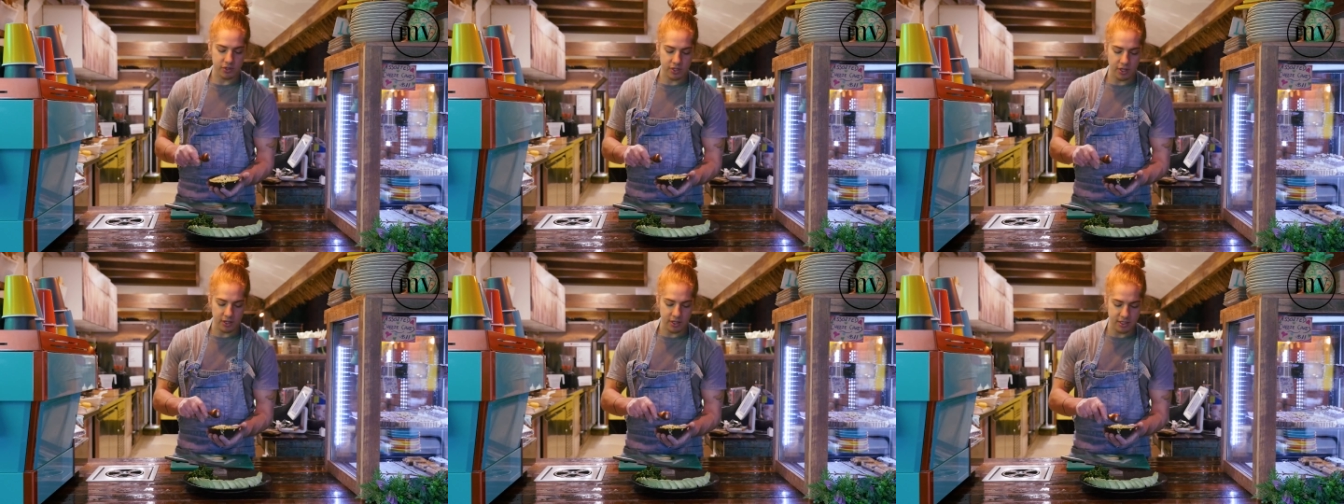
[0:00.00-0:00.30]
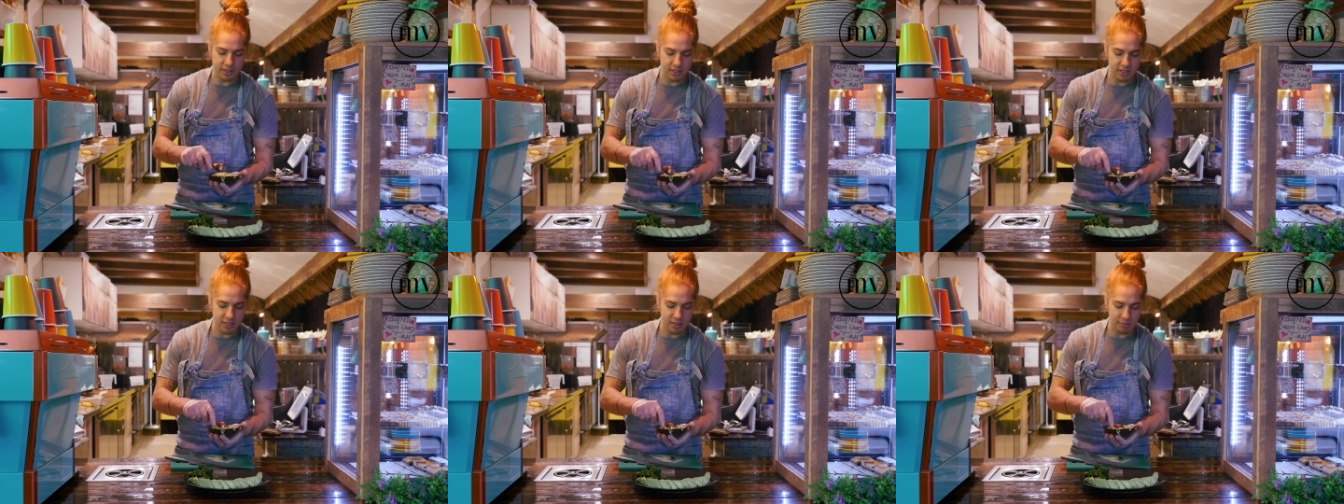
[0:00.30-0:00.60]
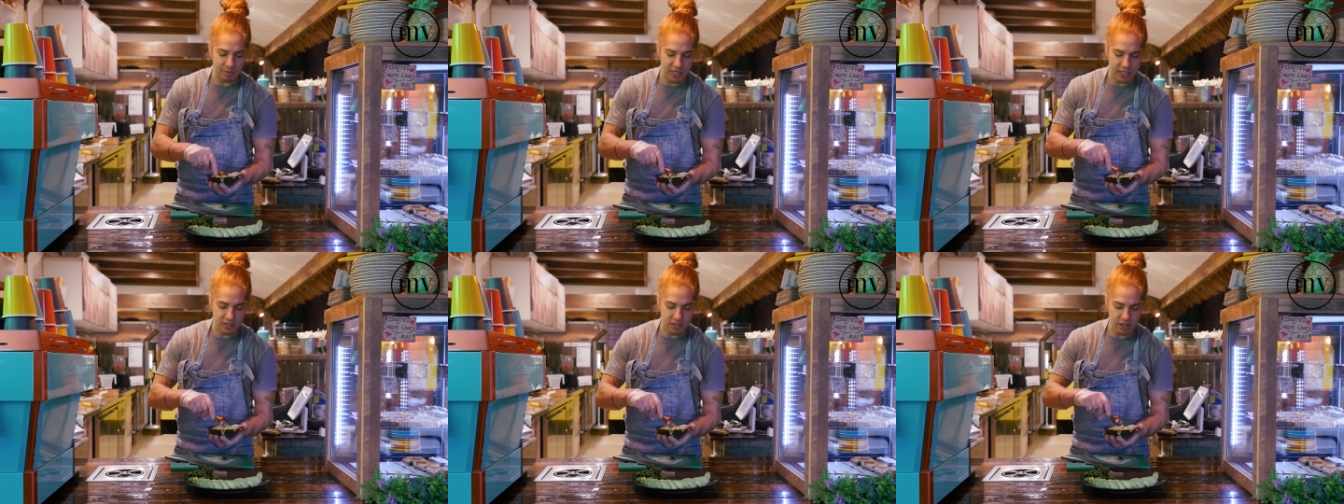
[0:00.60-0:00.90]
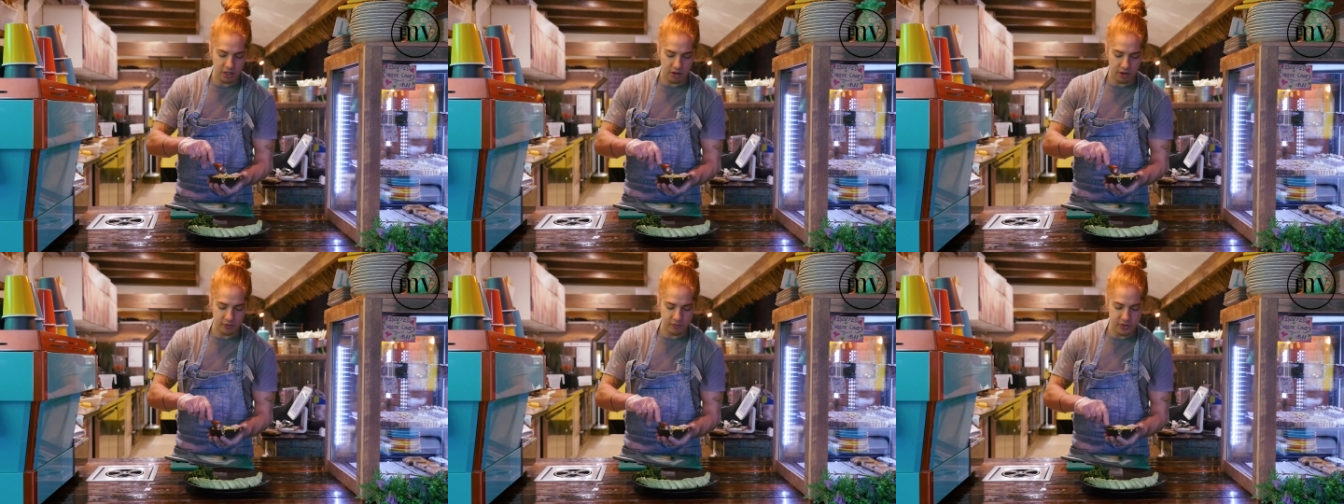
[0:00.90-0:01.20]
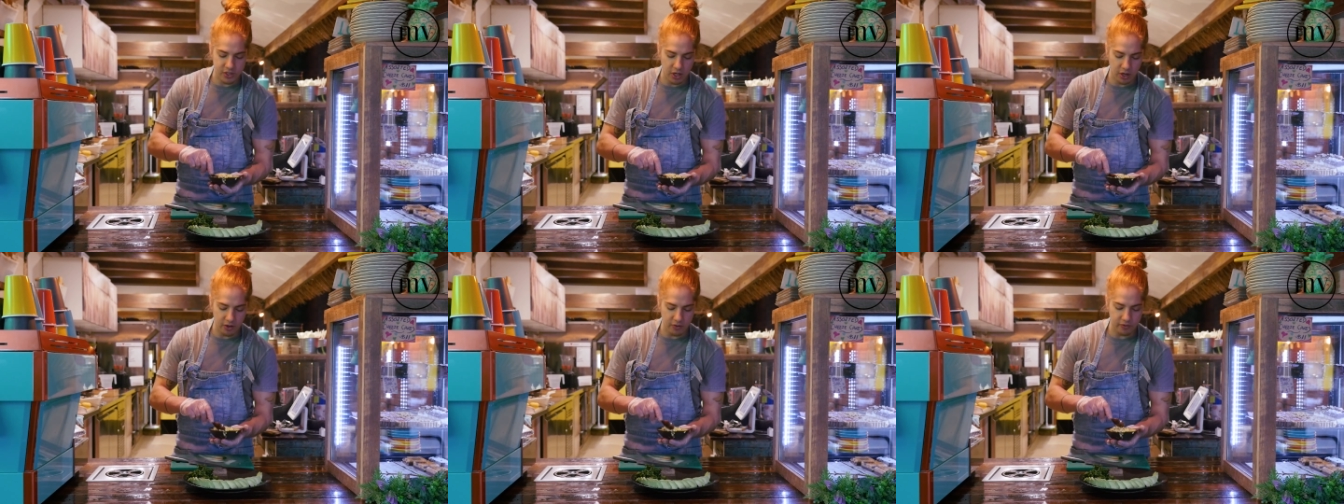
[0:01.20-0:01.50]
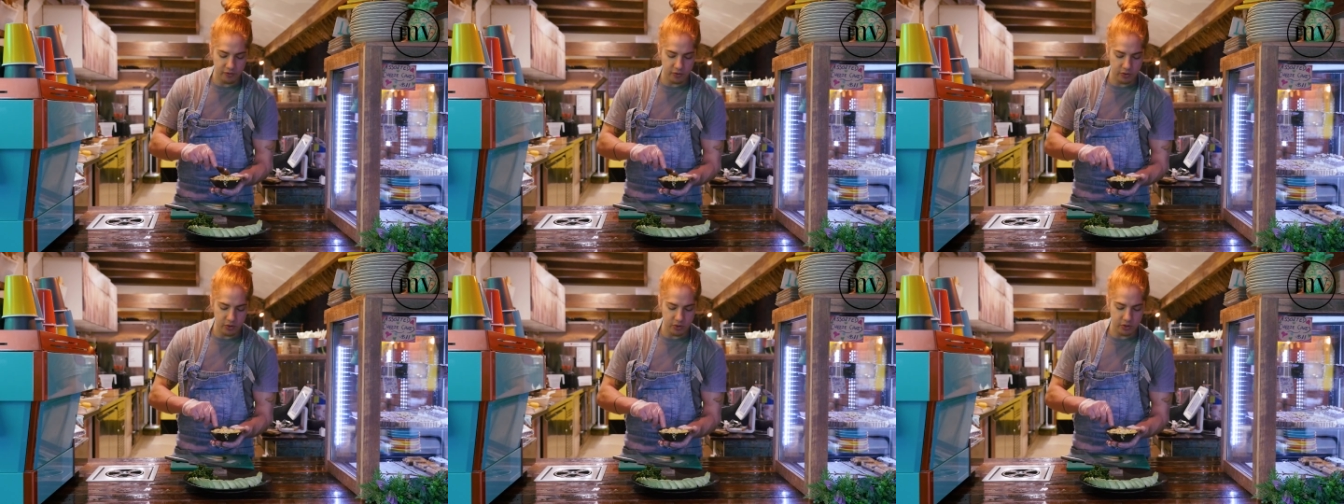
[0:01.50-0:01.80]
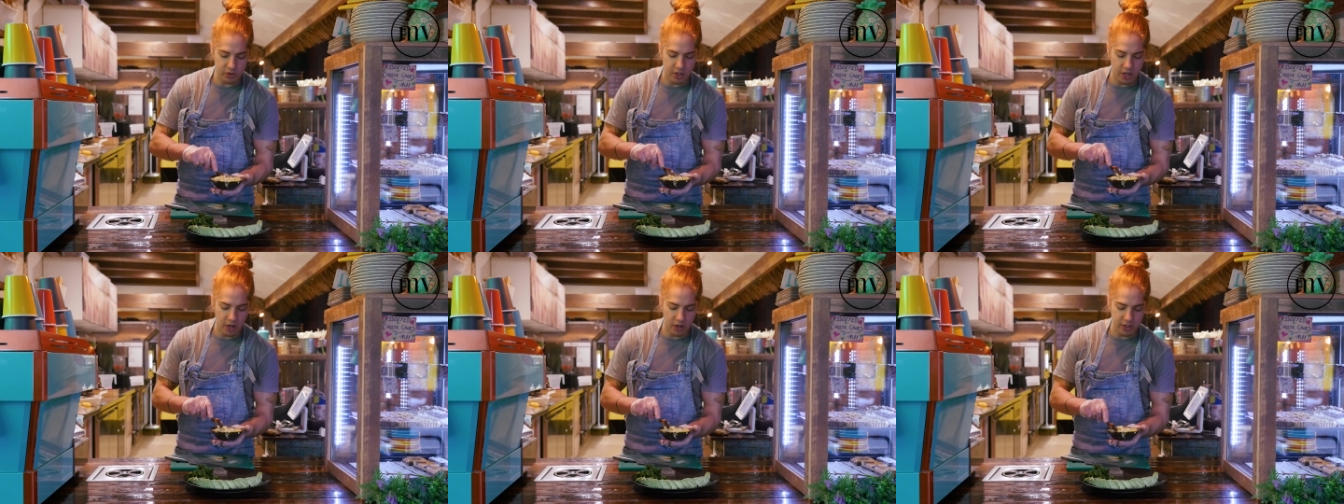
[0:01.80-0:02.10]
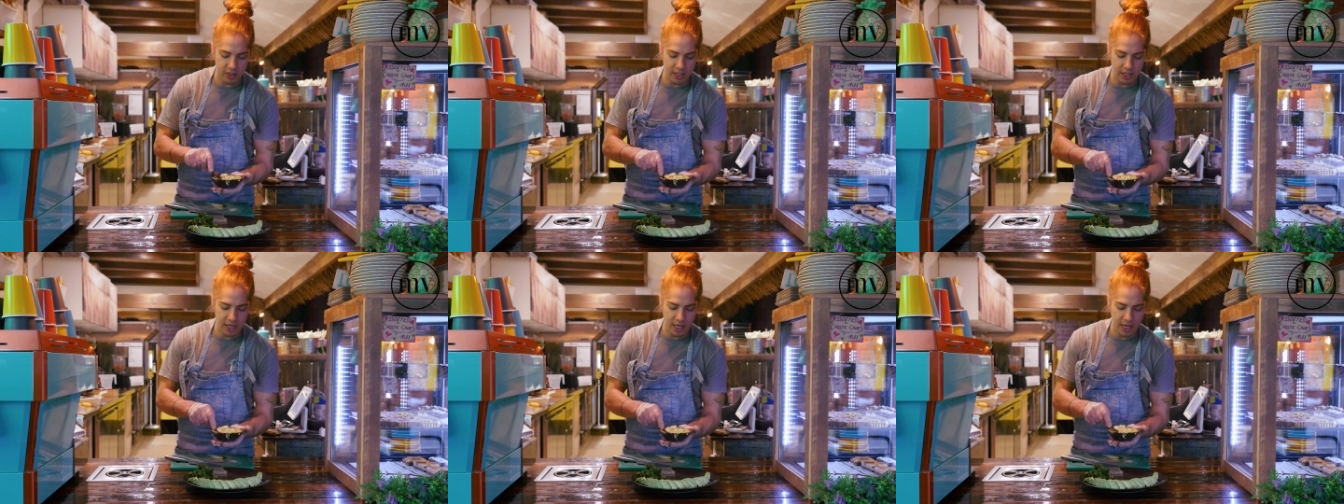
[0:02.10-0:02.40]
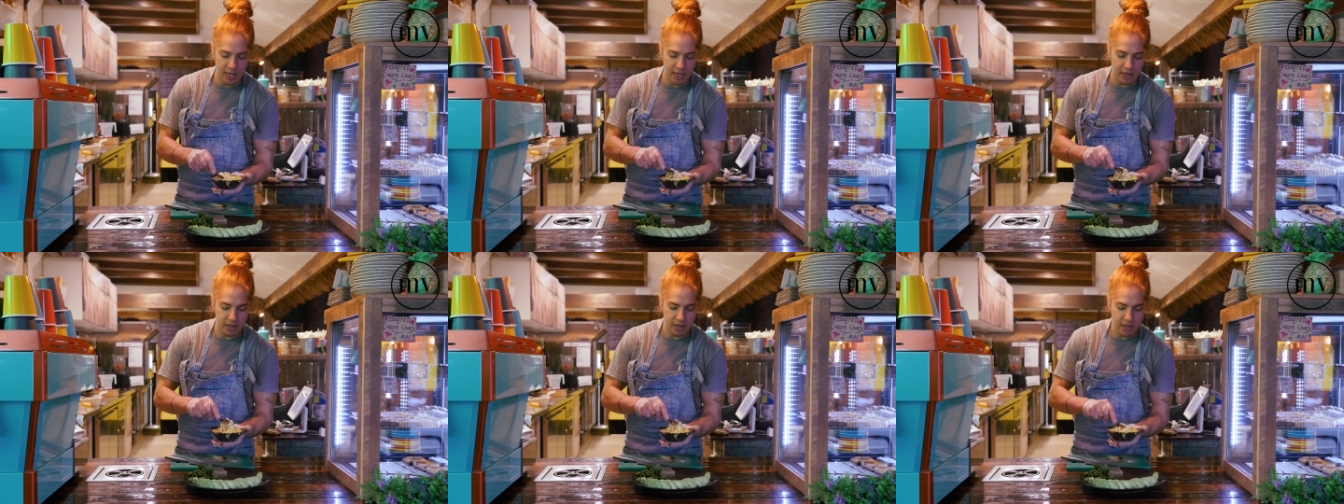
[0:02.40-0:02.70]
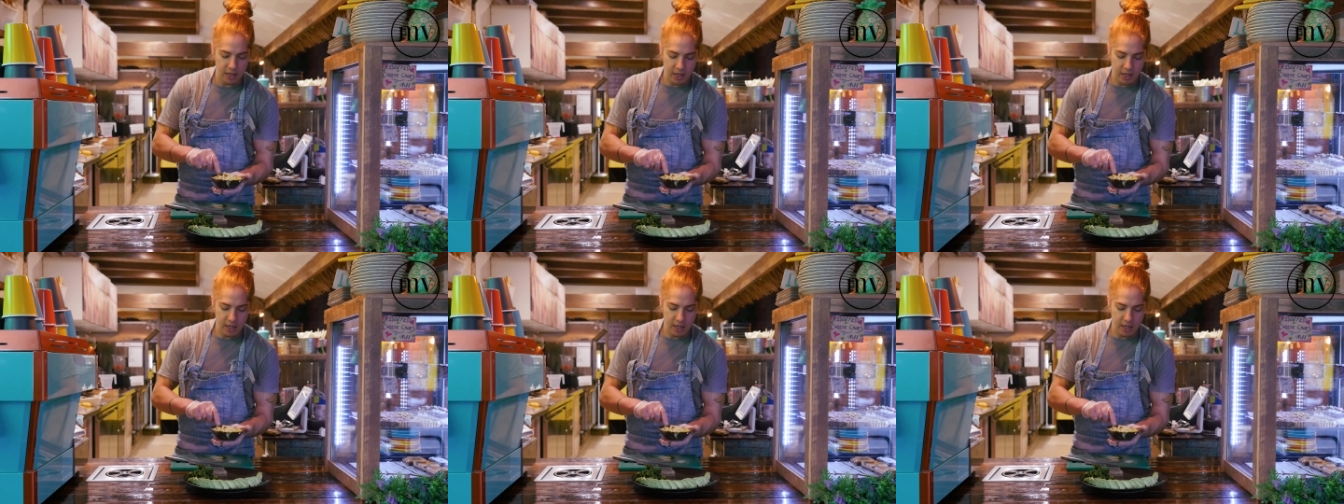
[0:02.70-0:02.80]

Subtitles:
So this is a mixture of tofu, coconut,